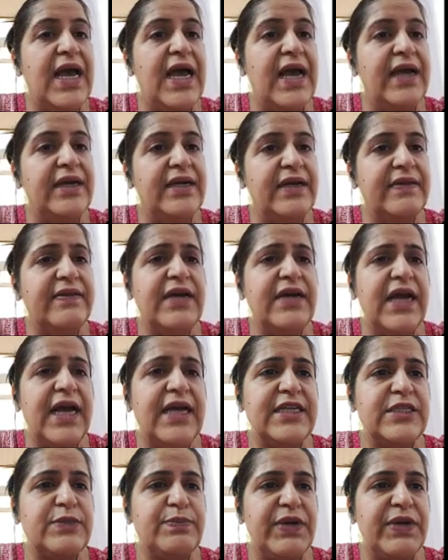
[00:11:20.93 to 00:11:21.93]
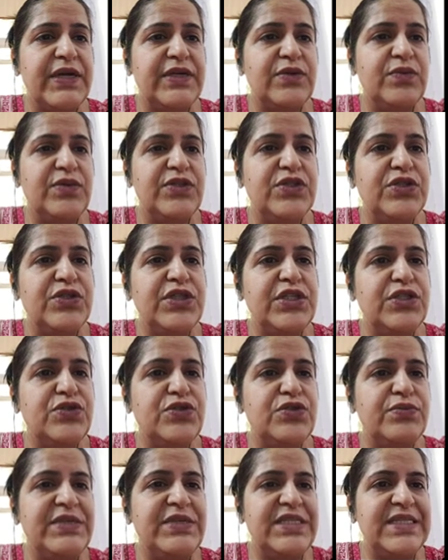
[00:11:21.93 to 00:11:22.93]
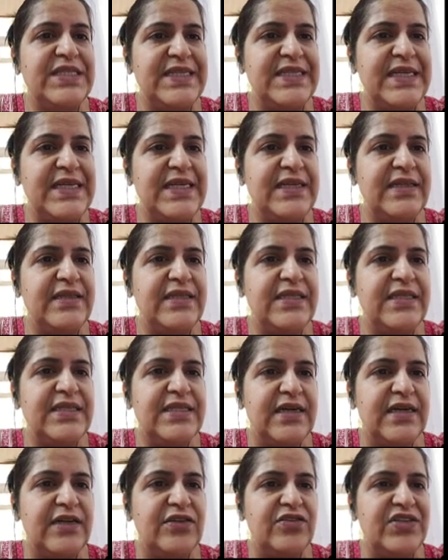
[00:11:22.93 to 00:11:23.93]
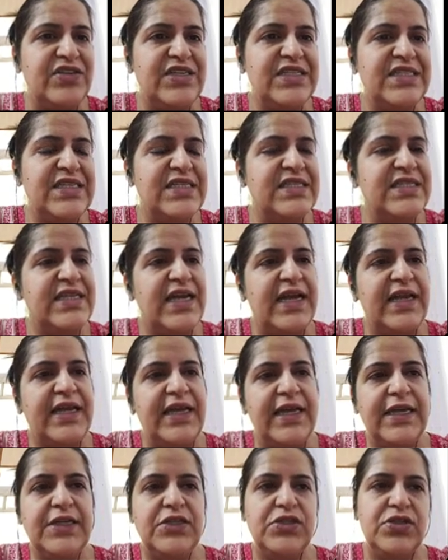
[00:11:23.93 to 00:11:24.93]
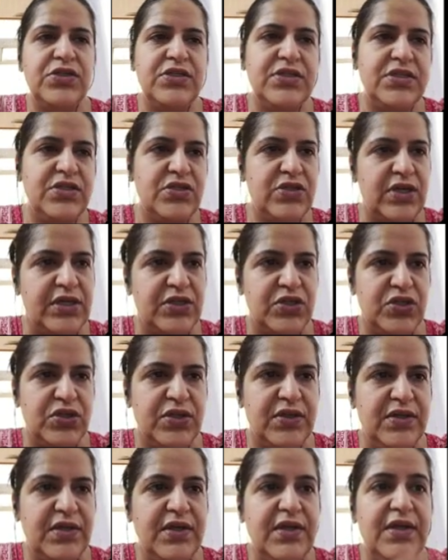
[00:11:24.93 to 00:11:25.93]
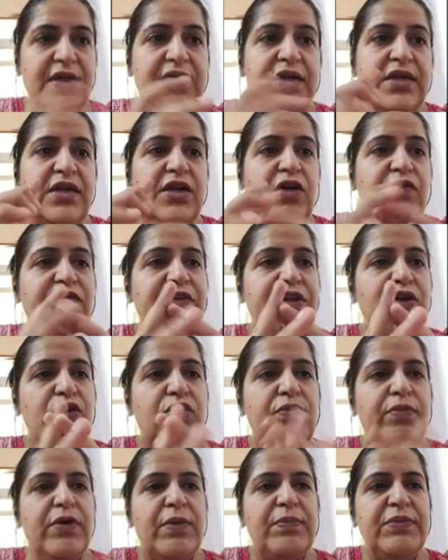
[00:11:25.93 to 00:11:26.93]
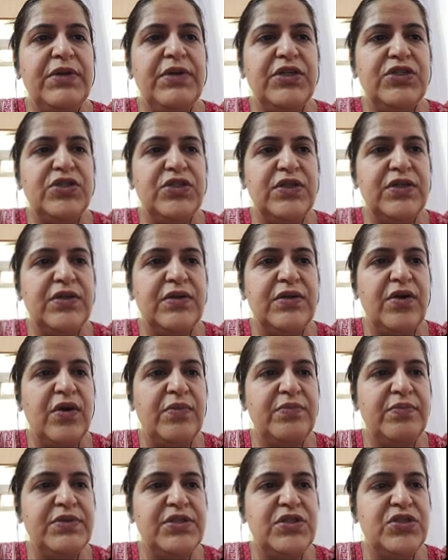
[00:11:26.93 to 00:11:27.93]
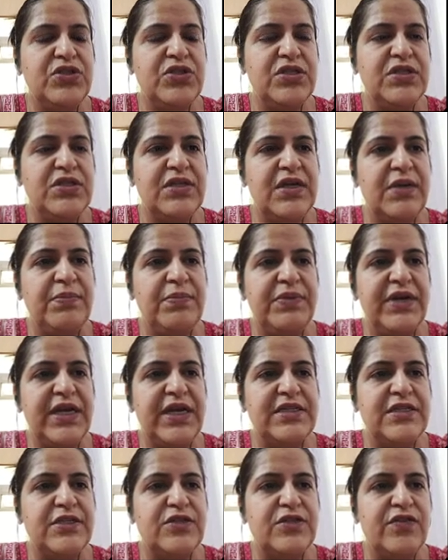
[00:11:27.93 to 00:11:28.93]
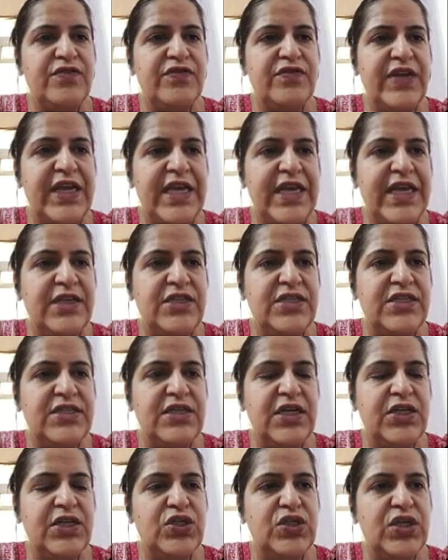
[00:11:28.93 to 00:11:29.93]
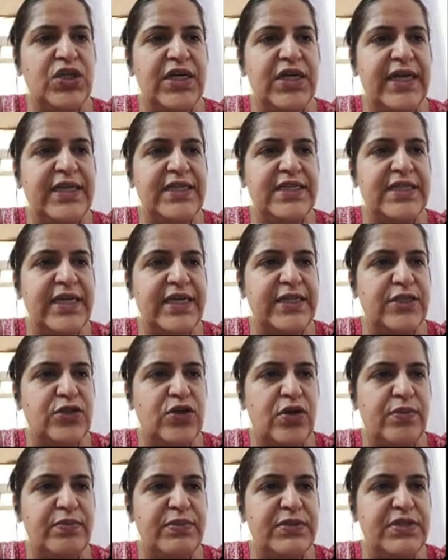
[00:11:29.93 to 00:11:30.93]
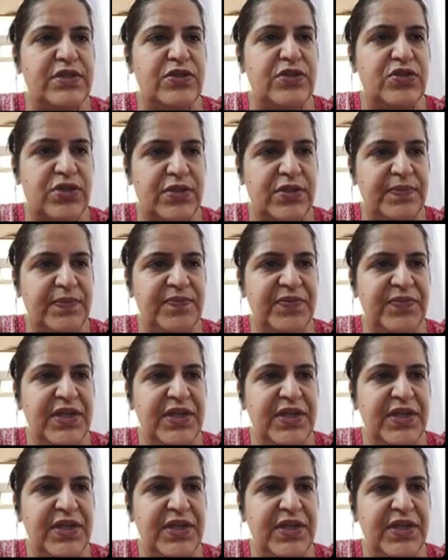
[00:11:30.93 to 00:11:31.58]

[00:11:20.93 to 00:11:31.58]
Another aspect which needs to be seen in these countries is their age structure. Now we know population composition comprises of age structure and sex composition.